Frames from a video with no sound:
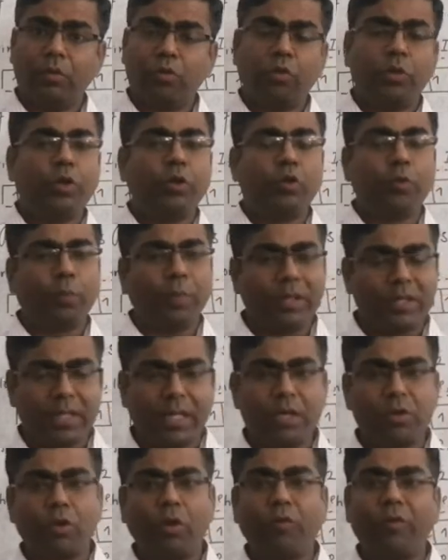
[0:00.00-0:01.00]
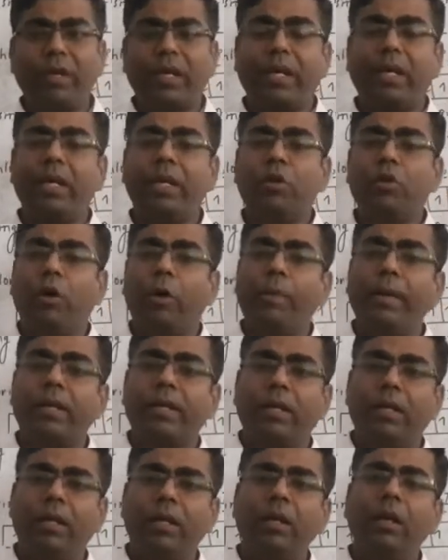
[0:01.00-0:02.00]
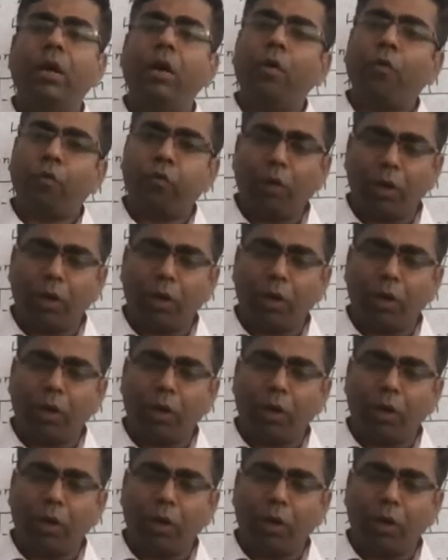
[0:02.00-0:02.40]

So due to presence of vacant d orbital,